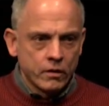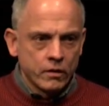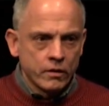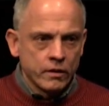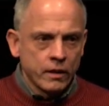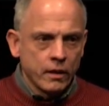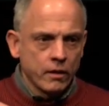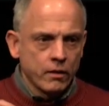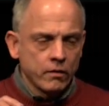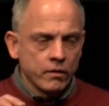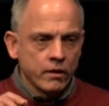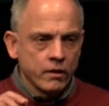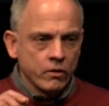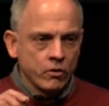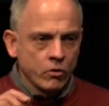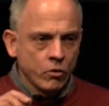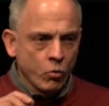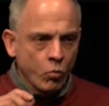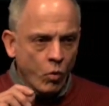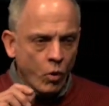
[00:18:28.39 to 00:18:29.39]
that
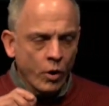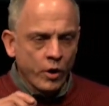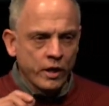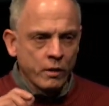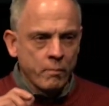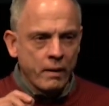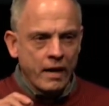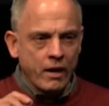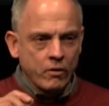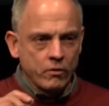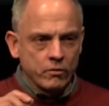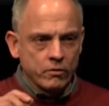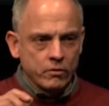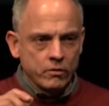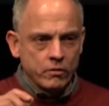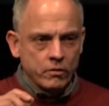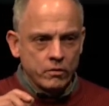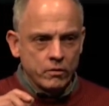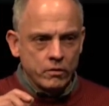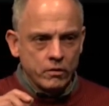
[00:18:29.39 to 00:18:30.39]
you're worried about
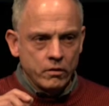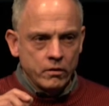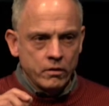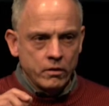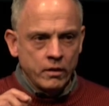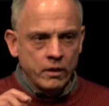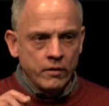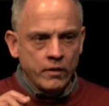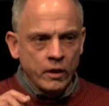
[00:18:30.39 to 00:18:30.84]
and